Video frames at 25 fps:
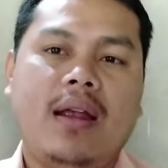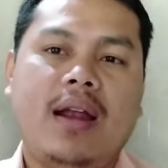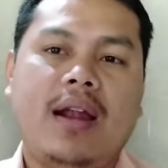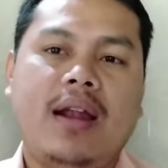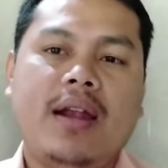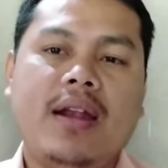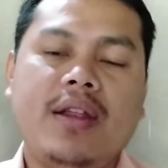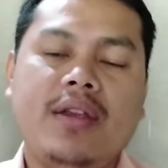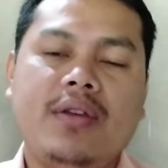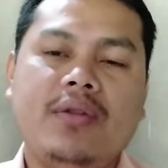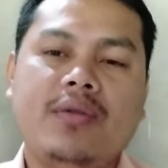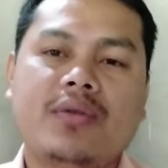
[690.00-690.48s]

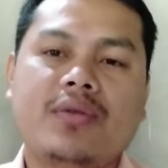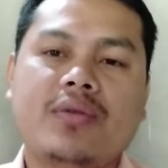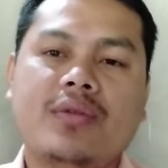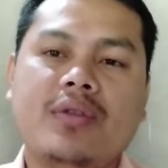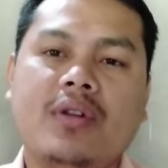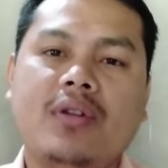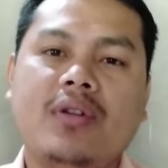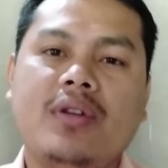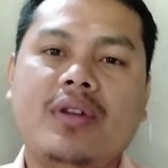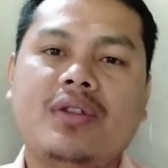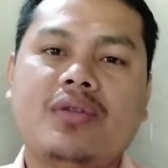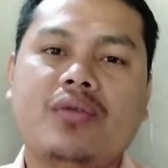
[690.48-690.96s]
and you
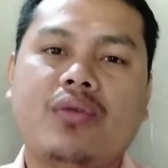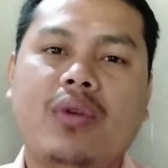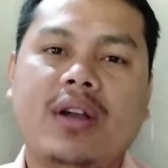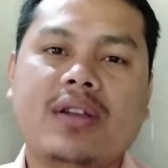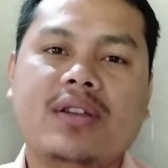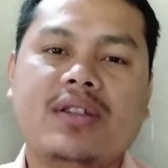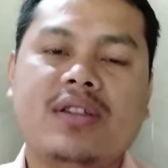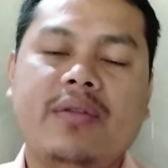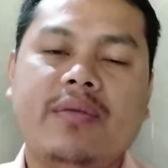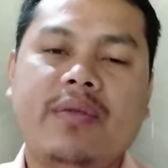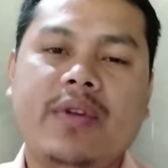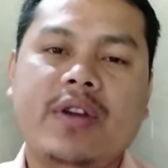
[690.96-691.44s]
should always
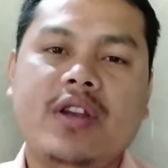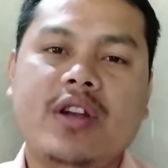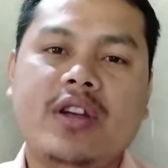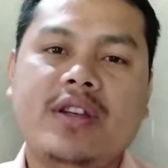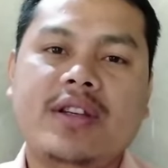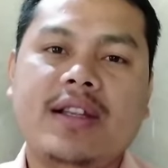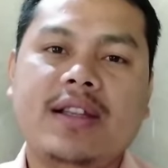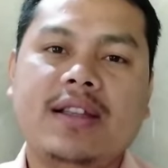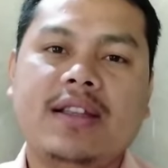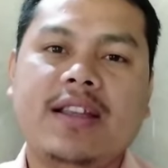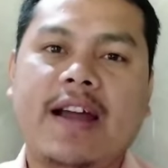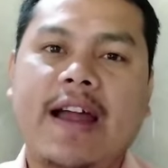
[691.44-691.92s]
watch the
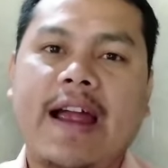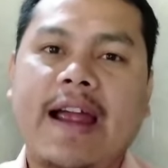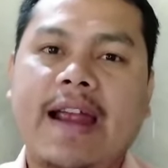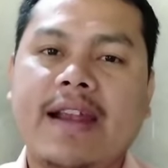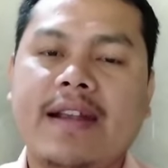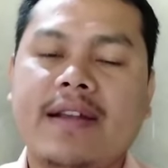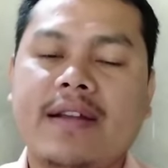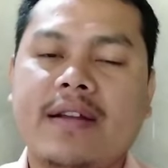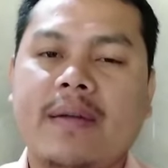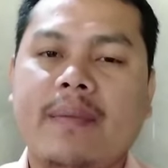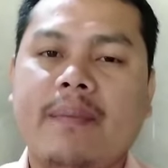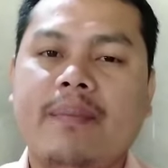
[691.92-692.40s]
video till the
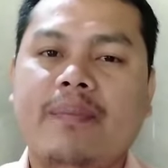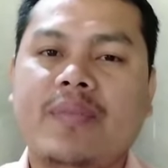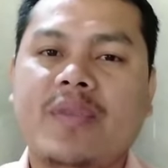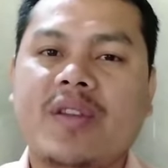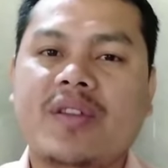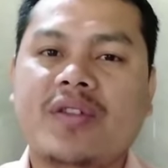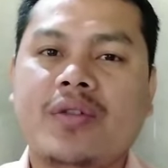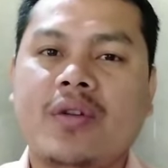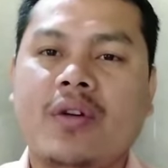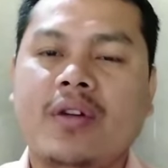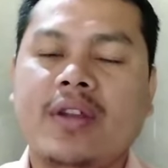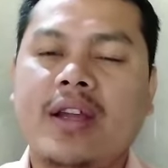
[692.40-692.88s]
end
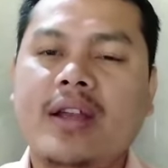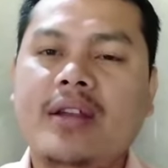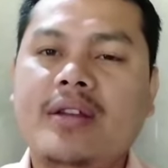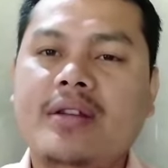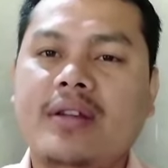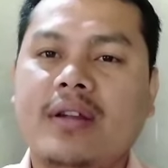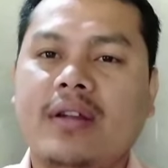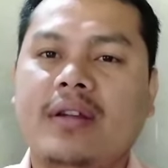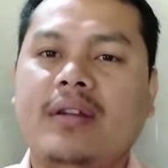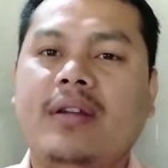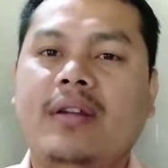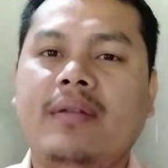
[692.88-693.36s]
so that
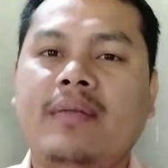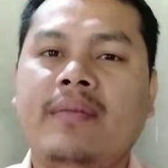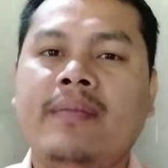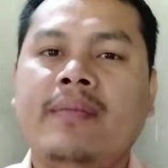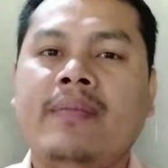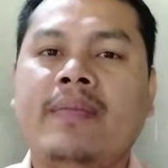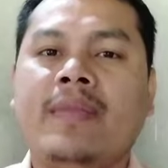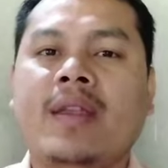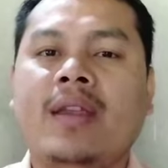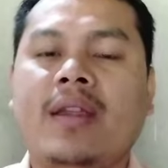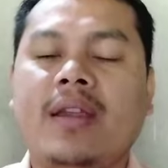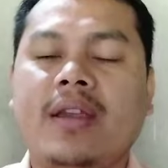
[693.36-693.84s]

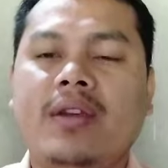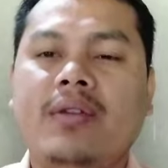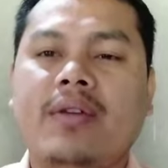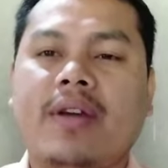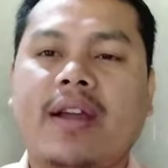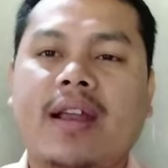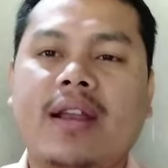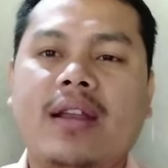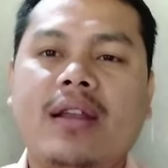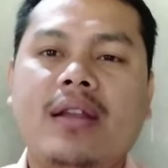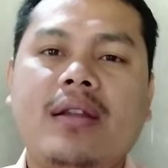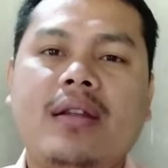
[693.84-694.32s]
you
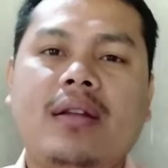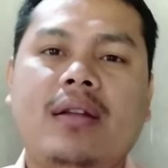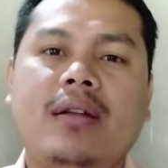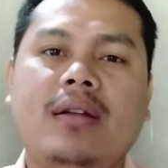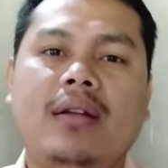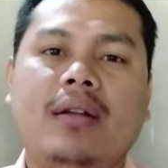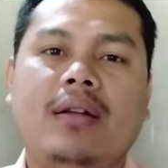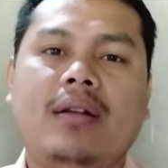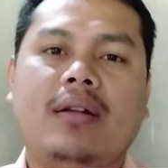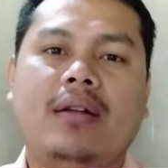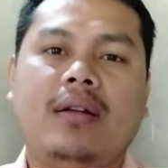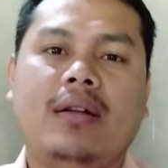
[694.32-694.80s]
can
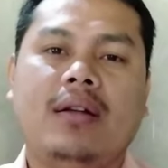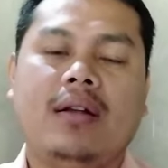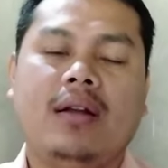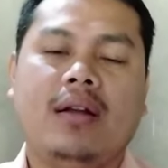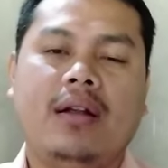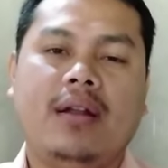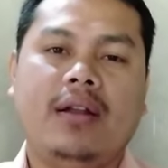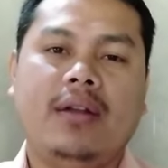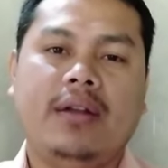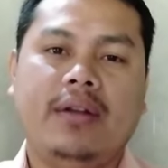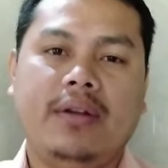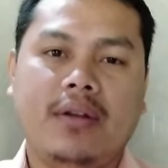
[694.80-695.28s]

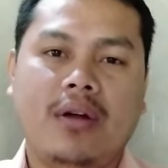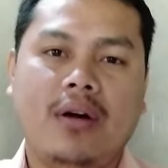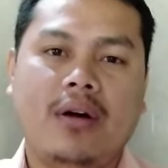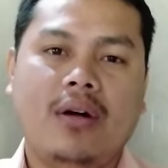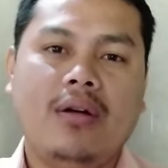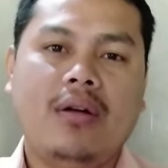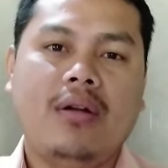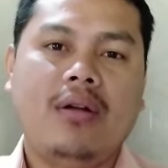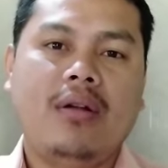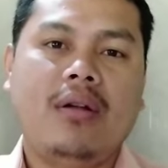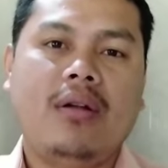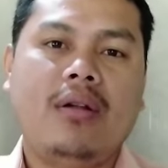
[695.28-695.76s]

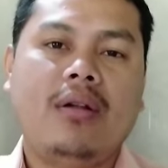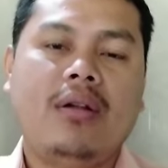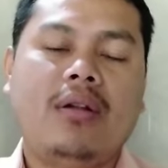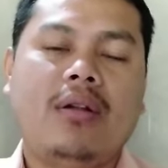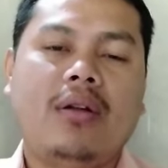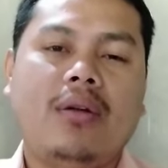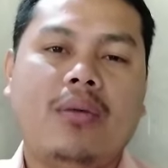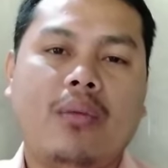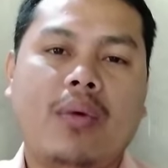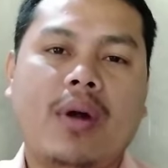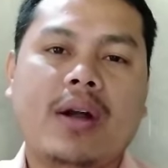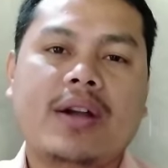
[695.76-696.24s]
know
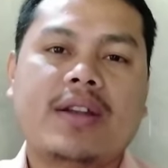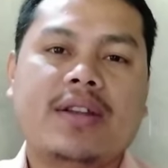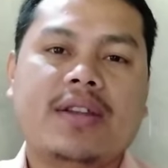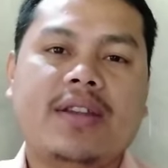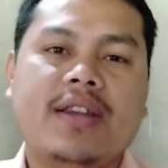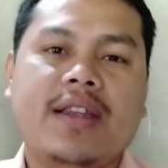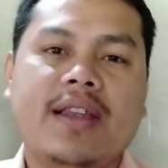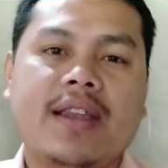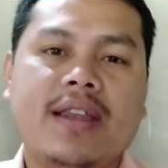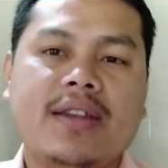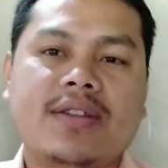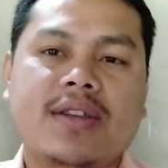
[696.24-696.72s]
what
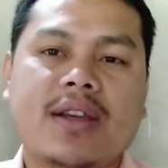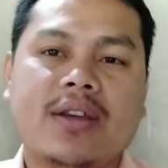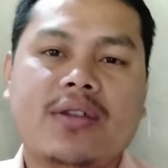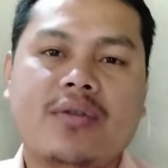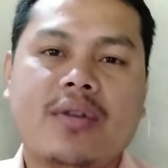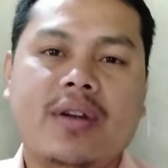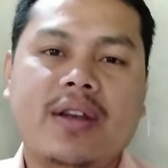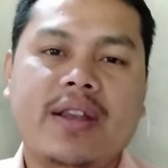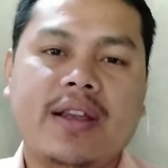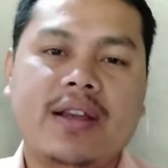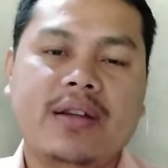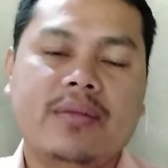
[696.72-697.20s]
thing is
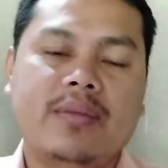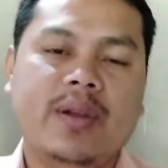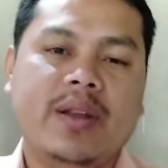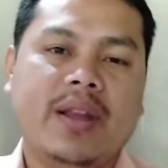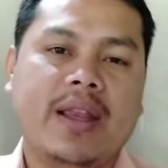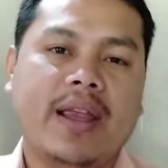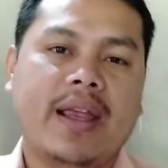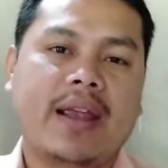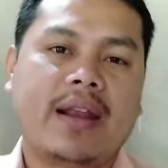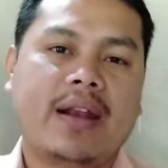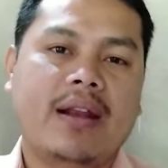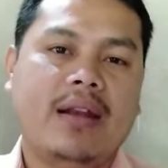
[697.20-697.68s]
actually given
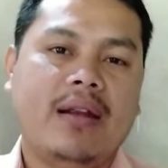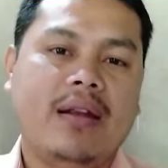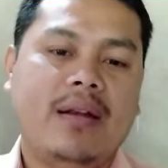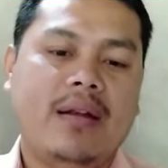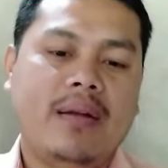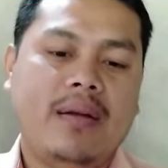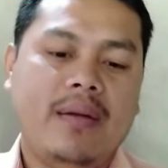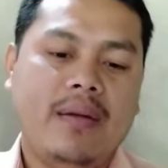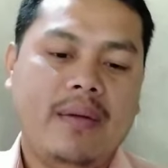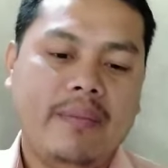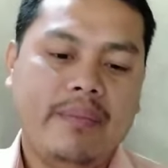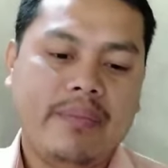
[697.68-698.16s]
there.
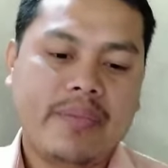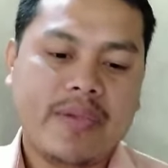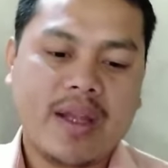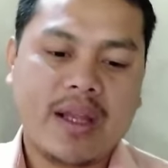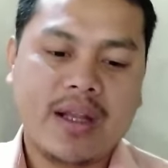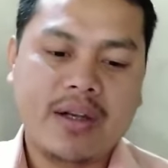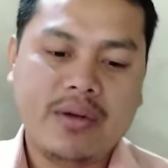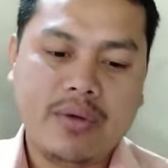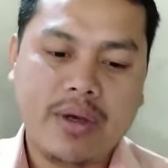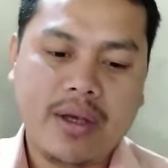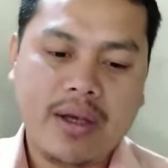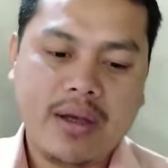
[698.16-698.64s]

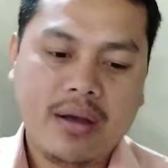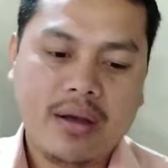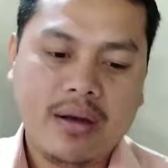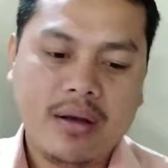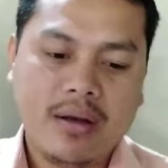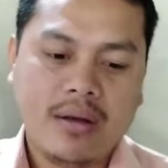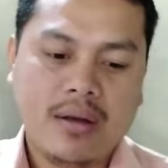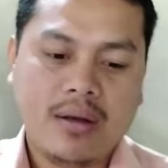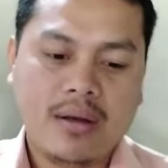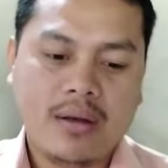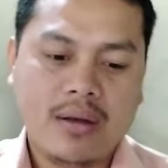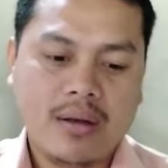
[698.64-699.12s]
Anyway,
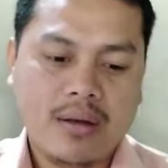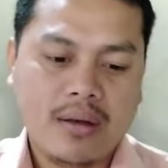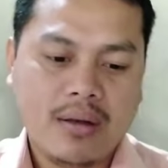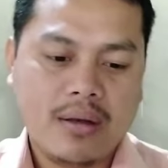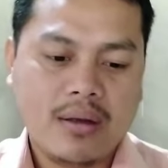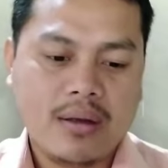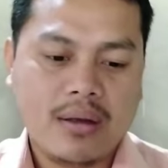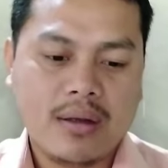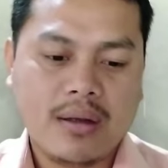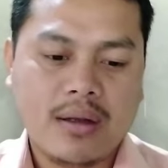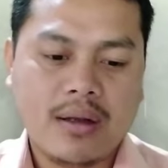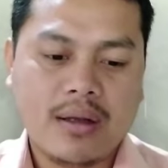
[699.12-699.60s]

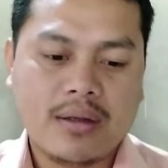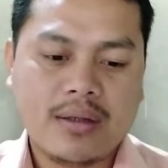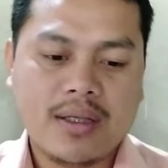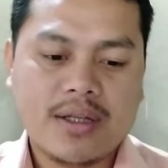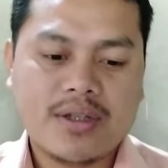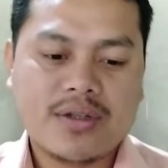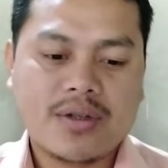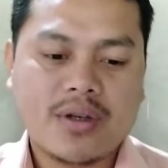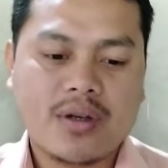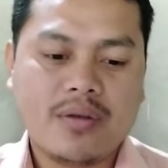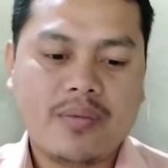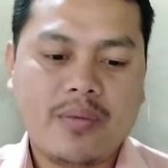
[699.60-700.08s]

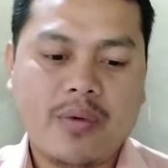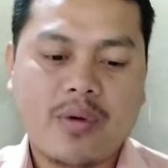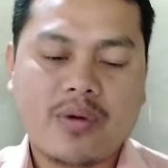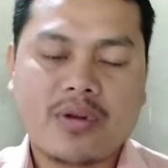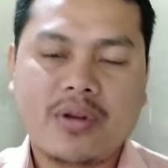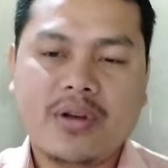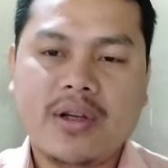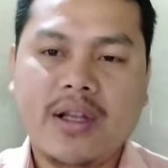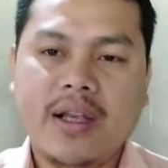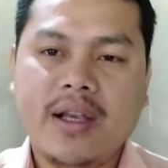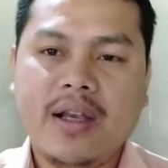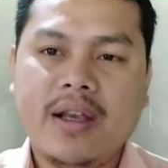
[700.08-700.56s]
that's all for
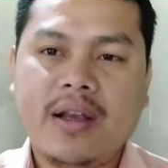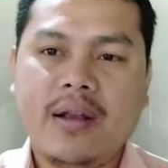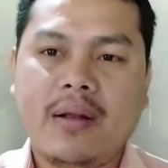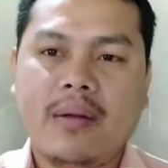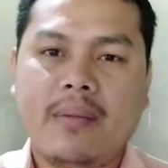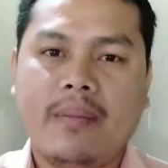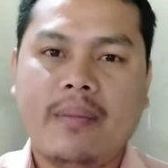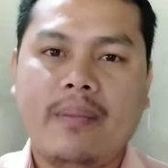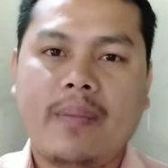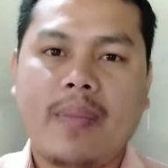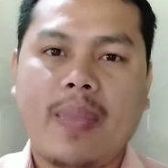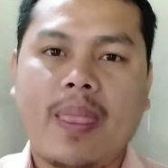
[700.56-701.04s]
the day.
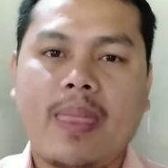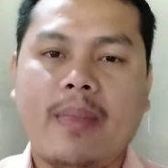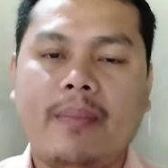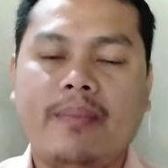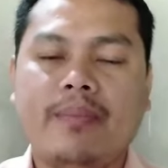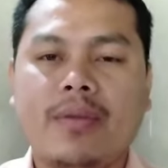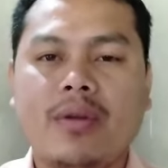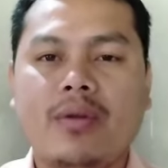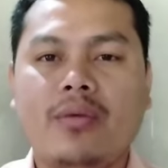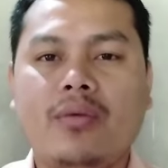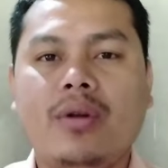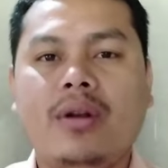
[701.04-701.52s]

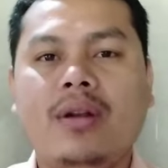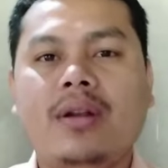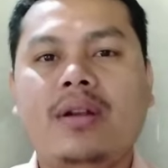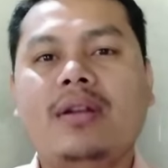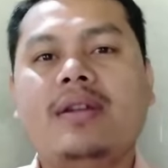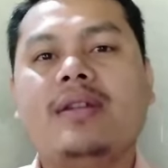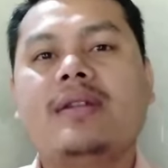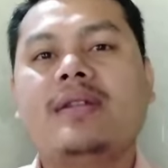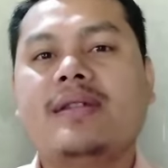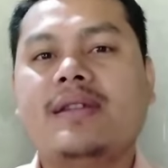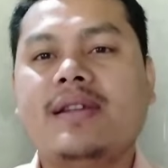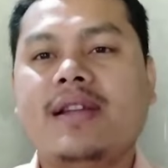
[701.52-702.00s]

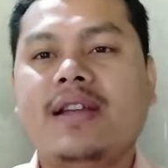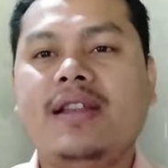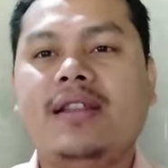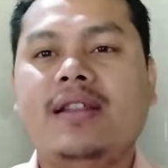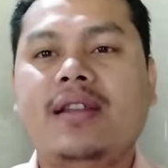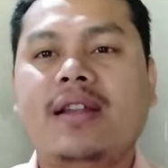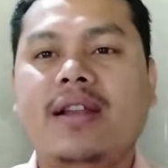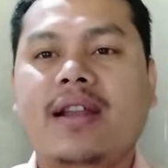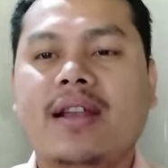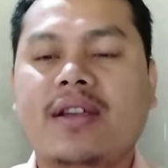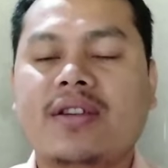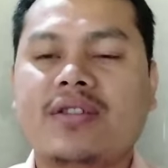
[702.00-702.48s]
We'll see
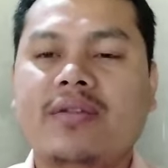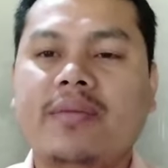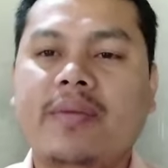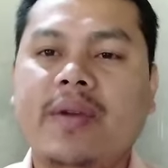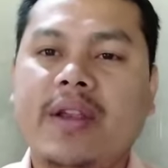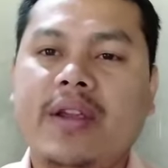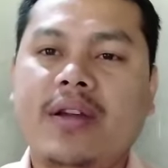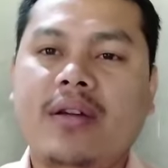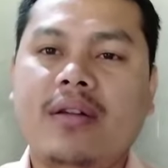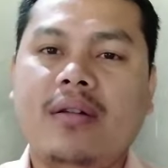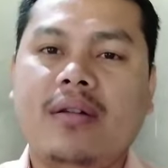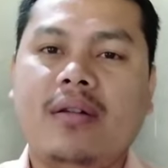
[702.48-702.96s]
in the next
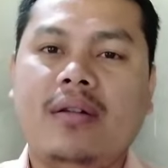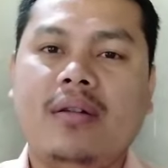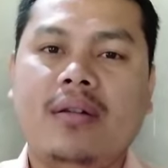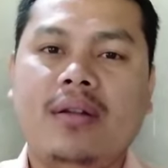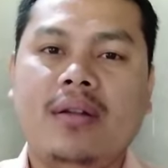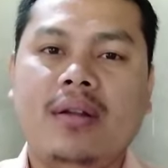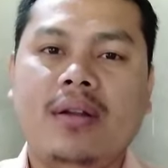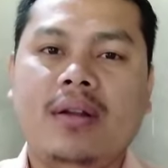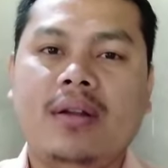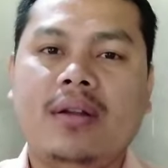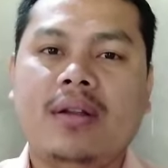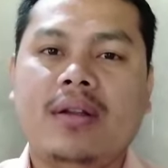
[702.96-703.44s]
video.
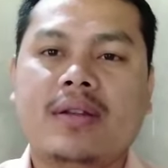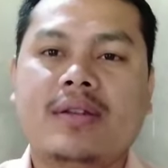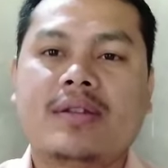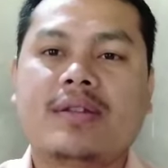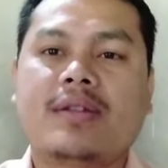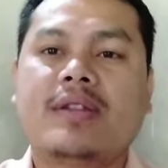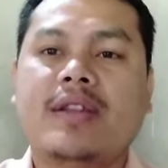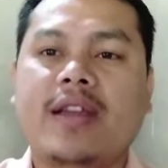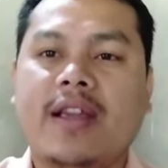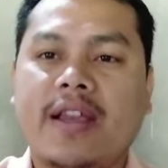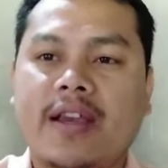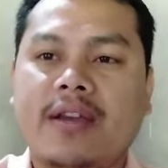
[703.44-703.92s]

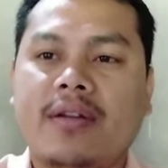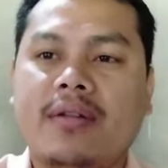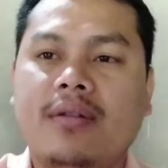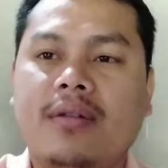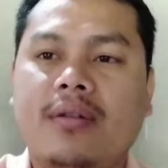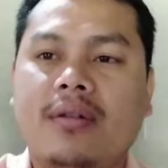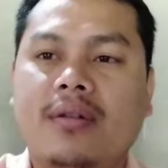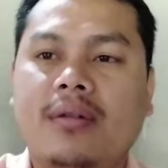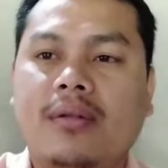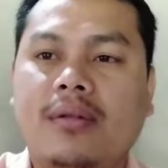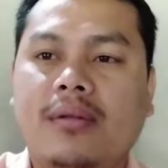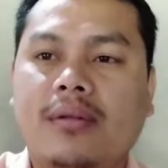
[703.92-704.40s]
So thank you.